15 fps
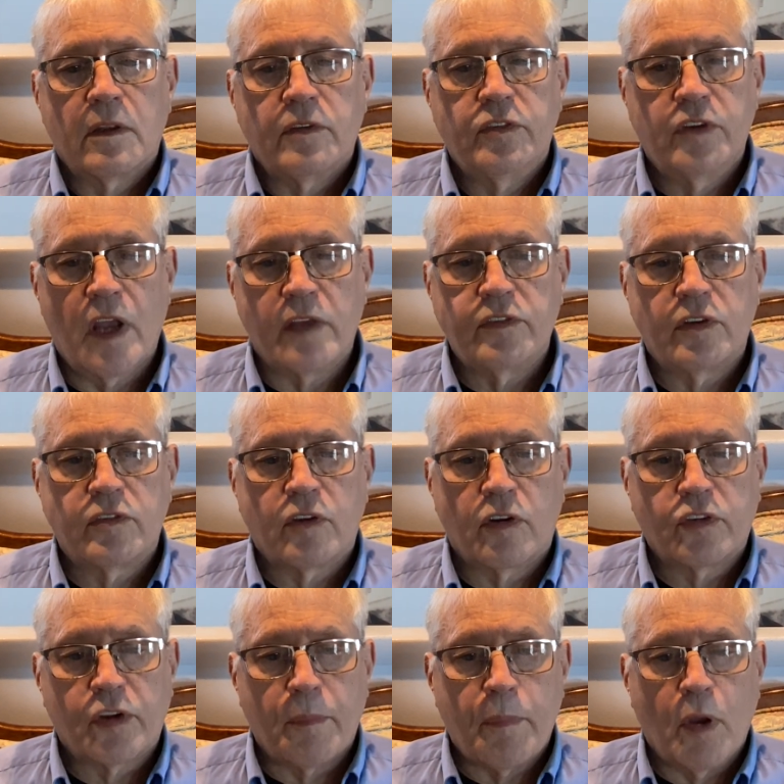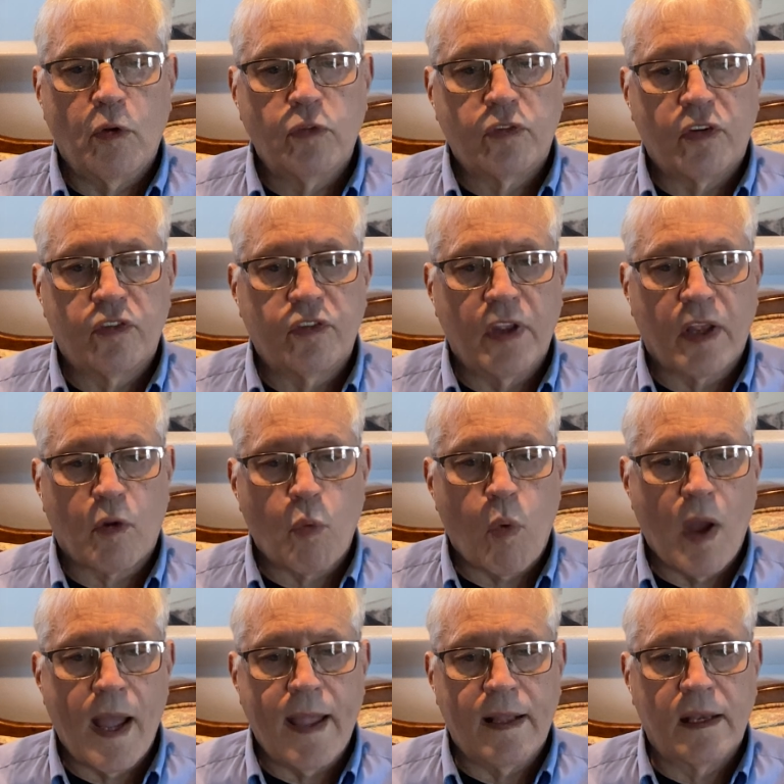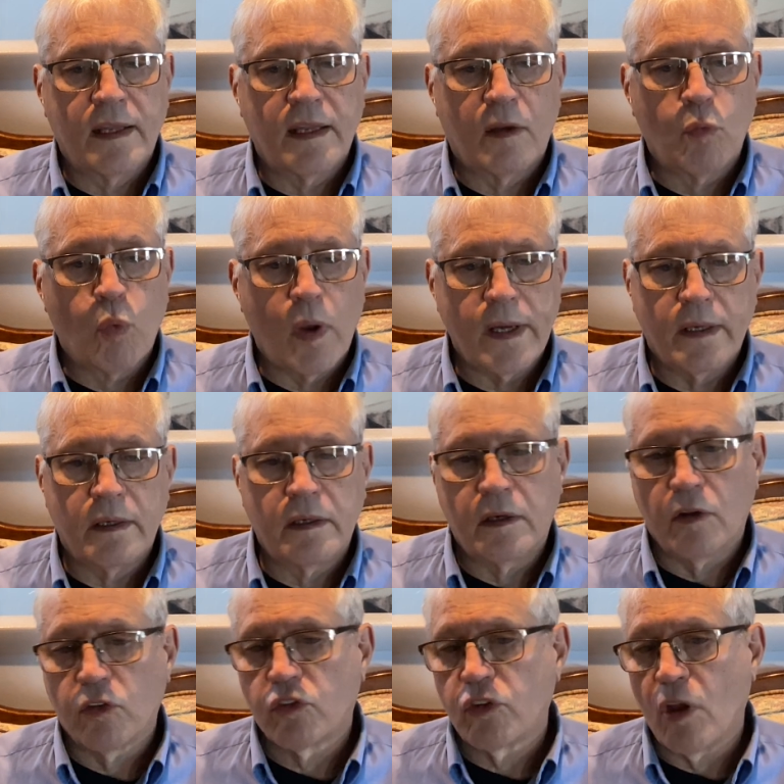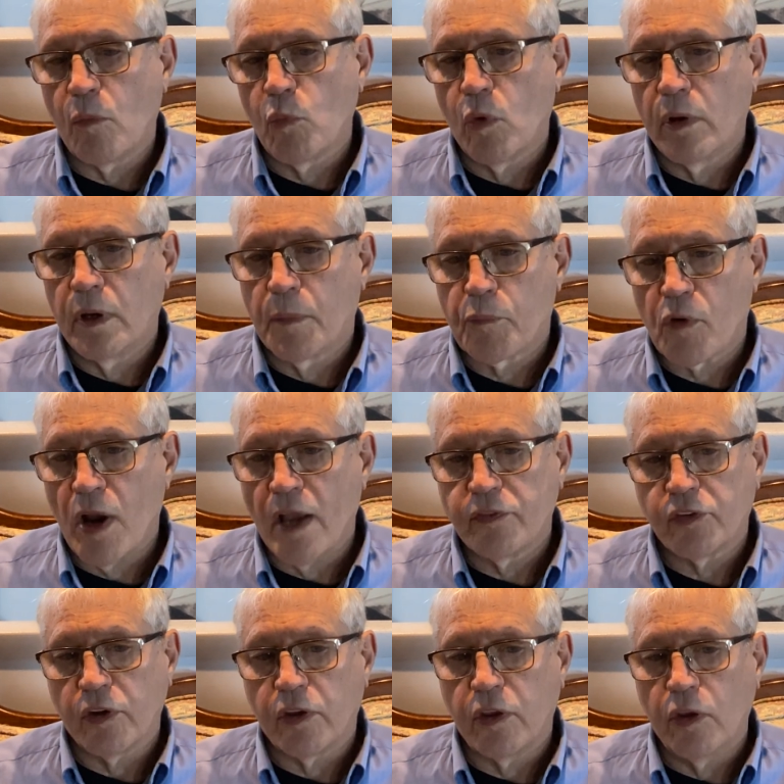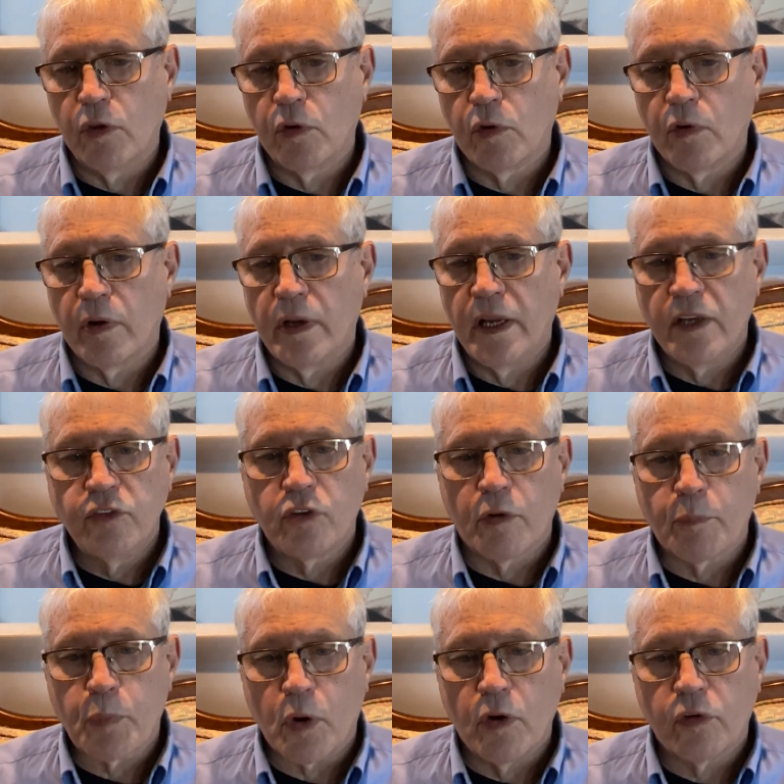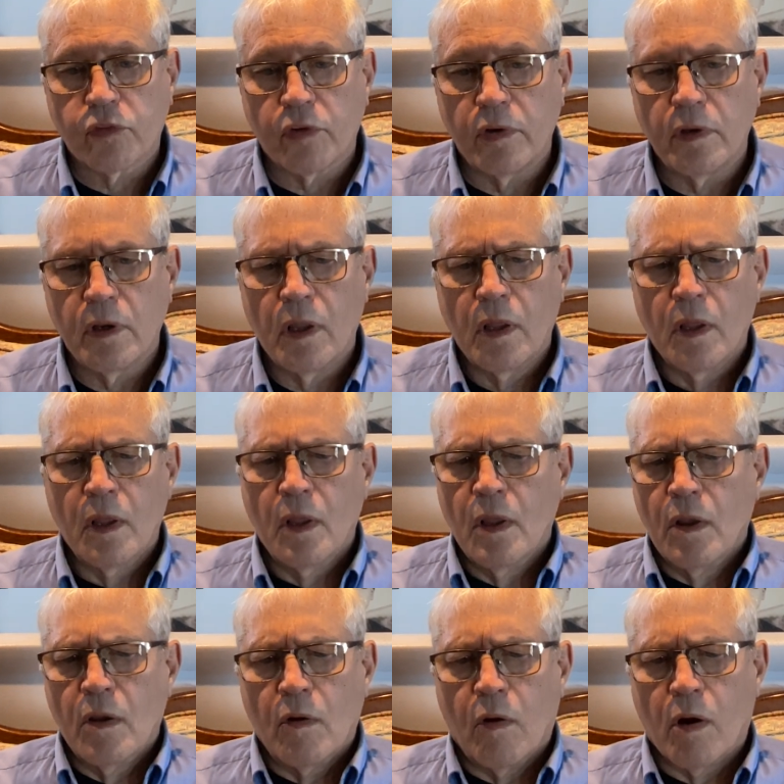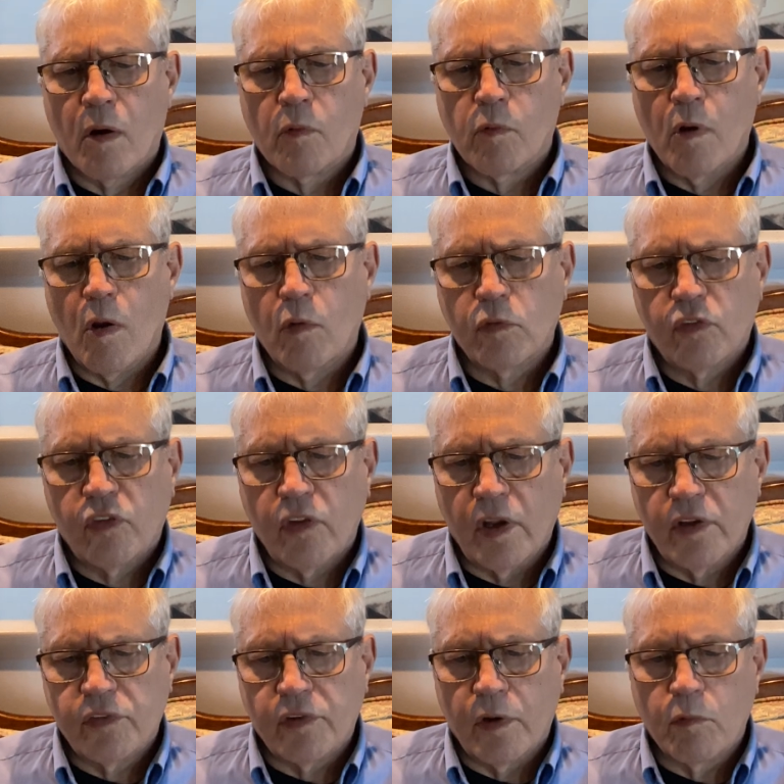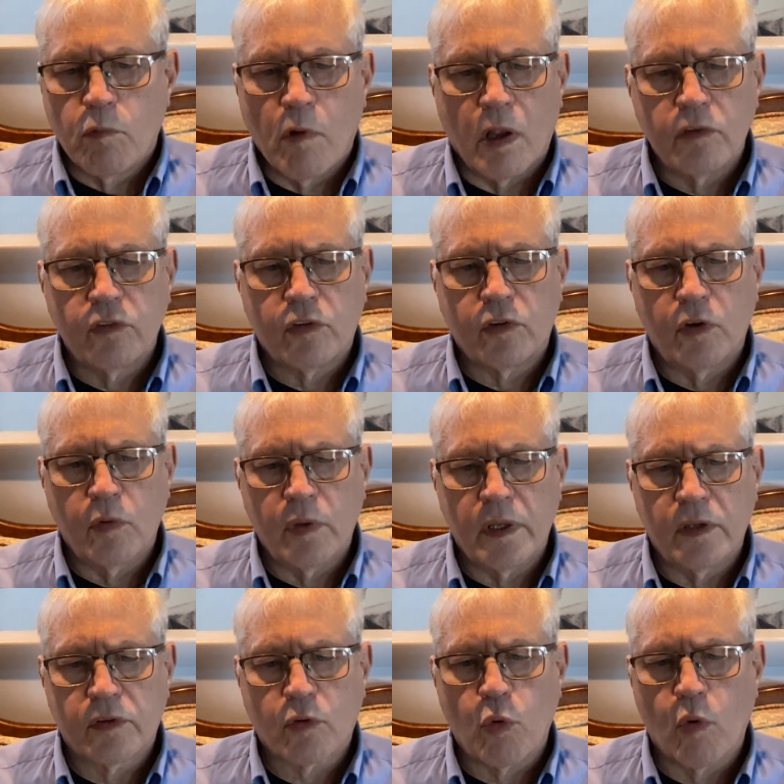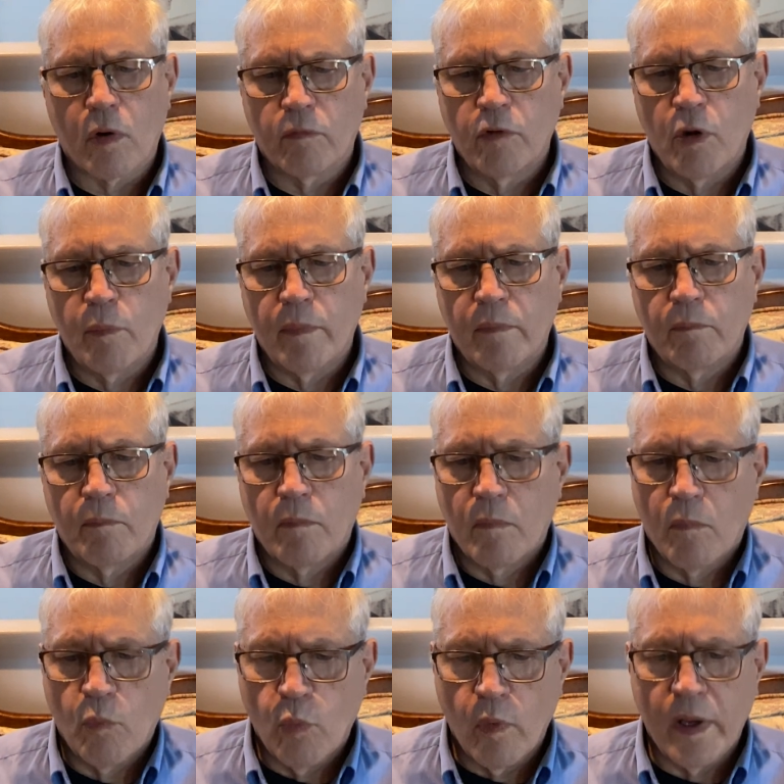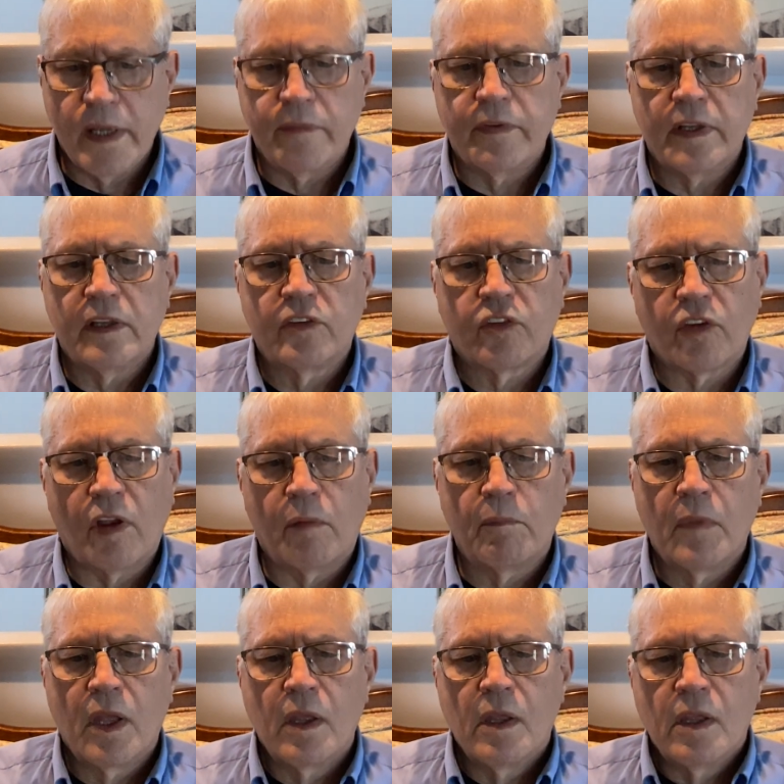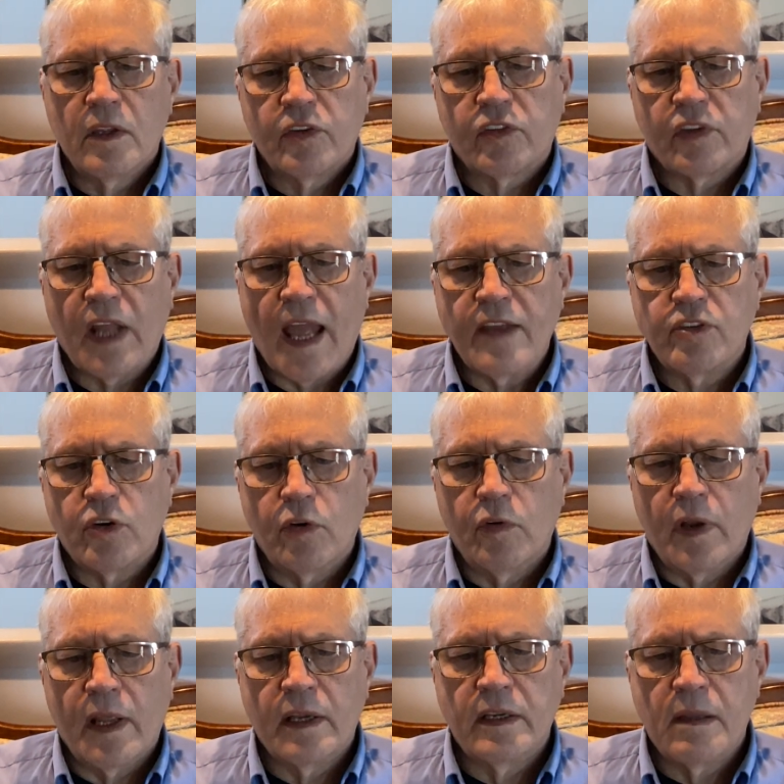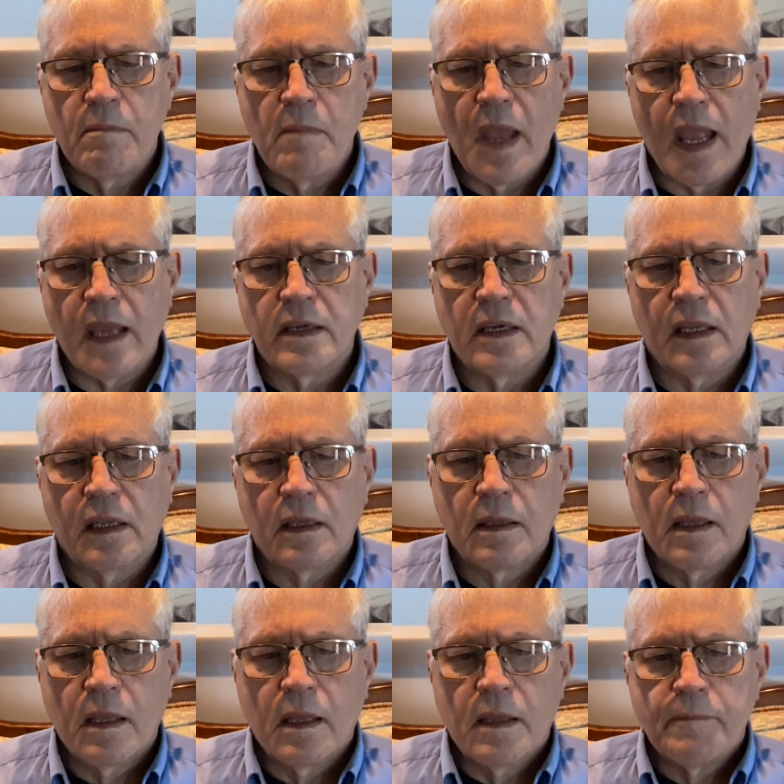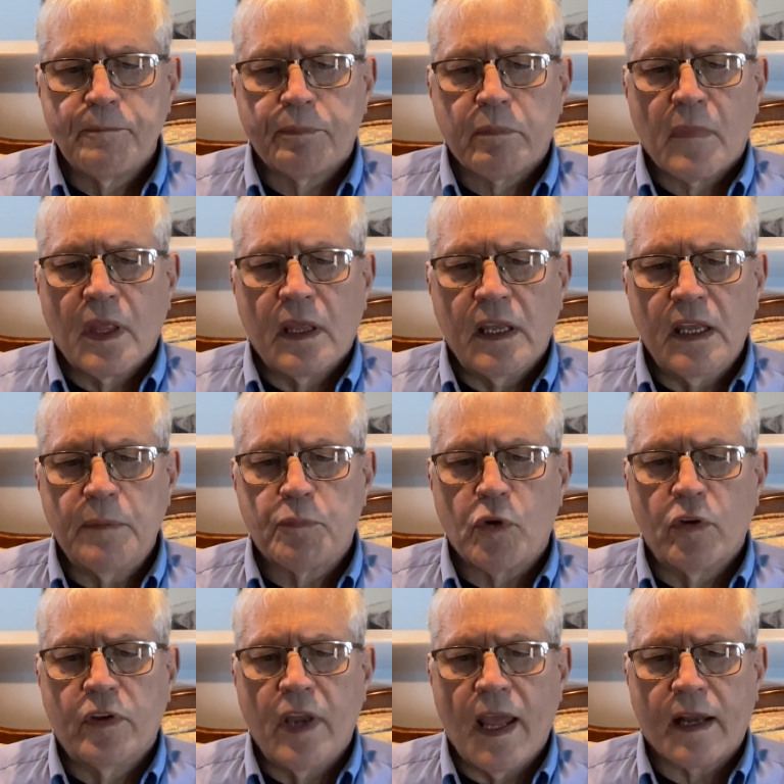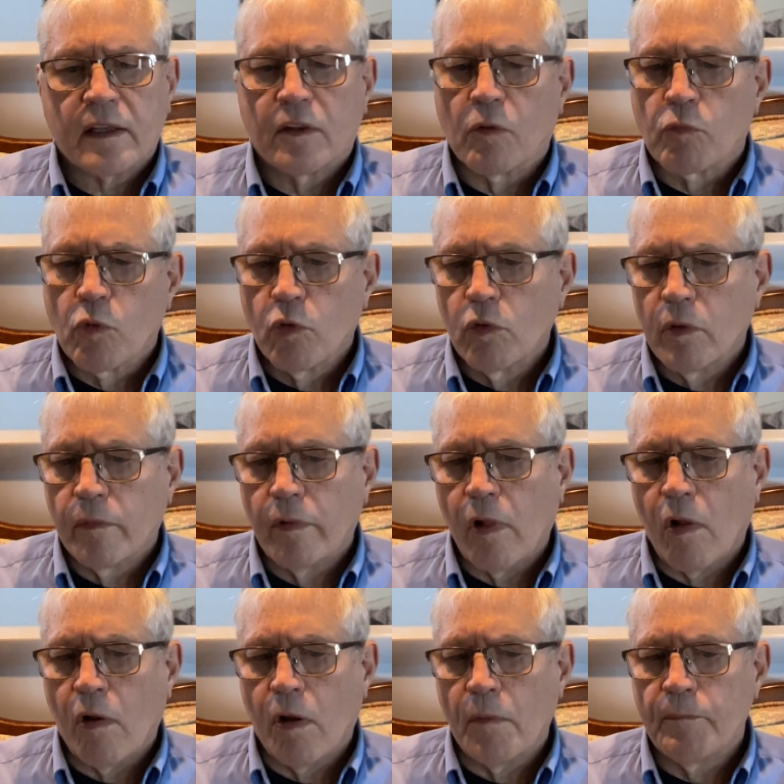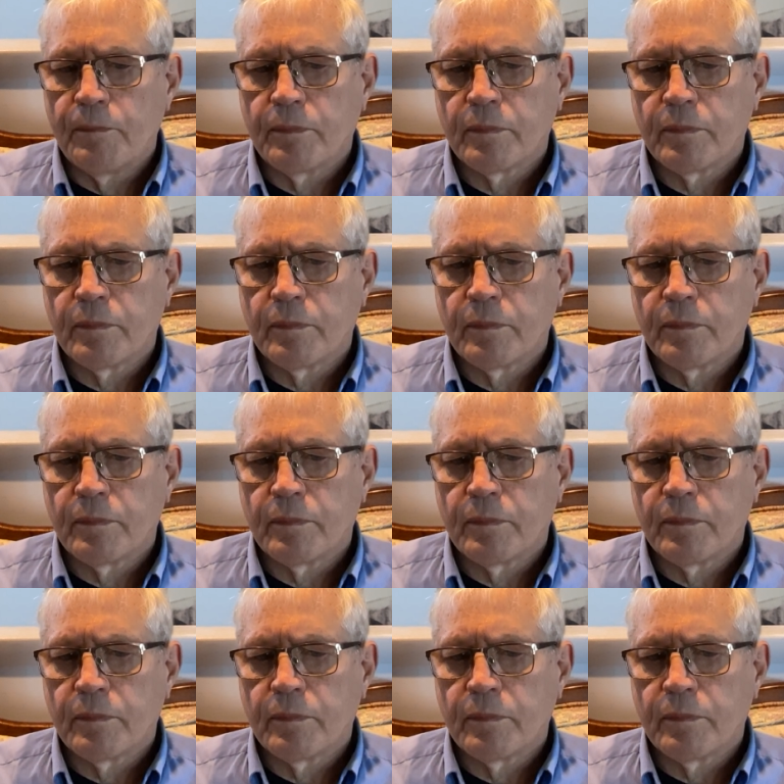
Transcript: Judges are supposed to sit quietly and wait until someone, a prosecutor, an injured person, or a wronged citizen runs to his courtroom waving some statute and demanding he protect the rule of law.